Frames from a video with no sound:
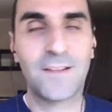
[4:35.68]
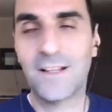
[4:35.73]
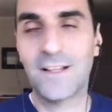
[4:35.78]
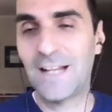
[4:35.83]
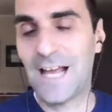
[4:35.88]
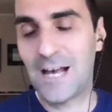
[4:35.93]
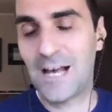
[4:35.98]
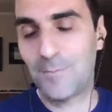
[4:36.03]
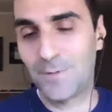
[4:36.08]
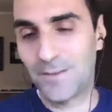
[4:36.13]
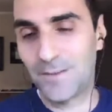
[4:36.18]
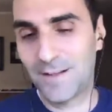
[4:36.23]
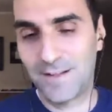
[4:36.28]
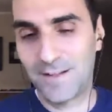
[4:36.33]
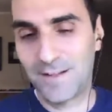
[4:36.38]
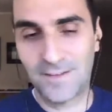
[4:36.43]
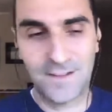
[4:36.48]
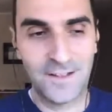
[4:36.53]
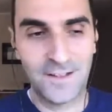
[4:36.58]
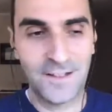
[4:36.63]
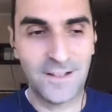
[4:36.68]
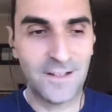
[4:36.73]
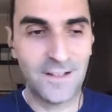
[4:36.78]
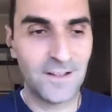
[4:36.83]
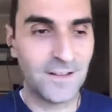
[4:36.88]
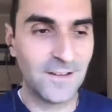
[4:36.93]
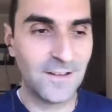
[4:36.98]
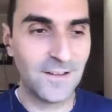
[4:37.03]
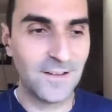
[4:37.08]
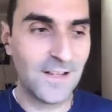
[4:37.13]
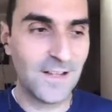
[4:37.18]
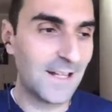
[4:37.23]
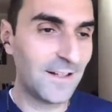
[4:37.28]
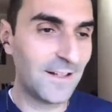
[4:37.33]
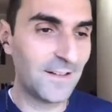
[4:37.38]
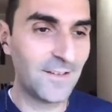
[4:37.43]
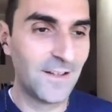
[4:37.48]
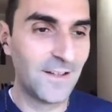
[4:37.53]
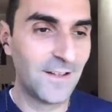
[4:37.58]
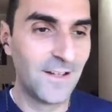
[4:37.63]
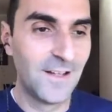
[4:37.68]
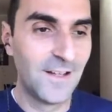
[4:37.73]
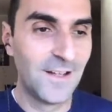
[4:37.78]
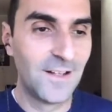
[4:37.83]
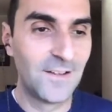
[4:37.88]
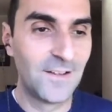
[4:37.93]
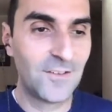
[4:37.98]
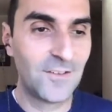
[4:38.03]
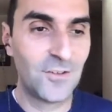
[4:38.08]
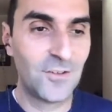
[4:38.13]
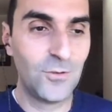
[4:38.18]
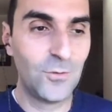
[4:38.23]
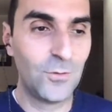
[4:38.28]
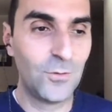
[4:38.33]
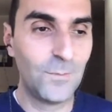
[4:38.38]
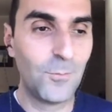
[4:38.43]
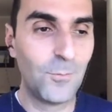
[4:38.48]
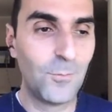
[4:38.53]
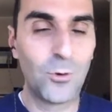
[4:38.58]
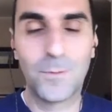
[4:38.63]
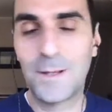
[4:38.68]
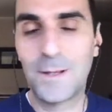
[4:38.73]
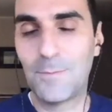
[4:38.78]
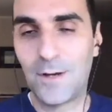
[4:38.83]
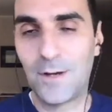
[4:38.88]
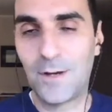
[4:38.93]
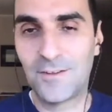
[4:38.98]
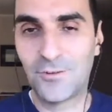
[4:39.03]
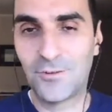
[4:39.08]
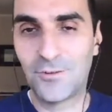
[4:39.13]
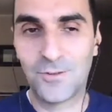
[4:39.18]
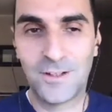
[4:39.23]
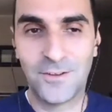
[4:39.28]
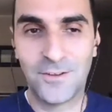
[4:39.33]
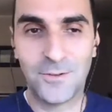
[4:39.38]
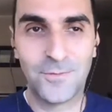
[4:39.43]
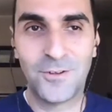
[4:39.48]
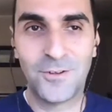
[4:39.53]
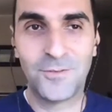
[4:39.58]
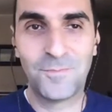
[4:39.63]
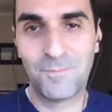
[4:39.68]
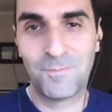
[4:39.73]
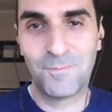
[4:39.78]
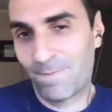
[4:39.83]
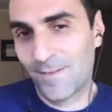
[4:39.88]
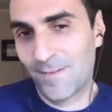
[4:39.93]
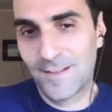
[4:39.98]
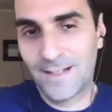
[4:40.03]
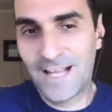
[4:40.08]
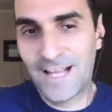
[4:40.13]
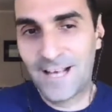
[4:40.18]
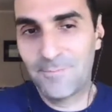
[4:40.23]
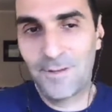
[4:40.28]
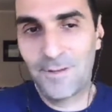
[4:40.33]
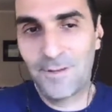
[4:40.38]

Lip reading: going to happen that's going to lend to more people answering their phone. It's not happening.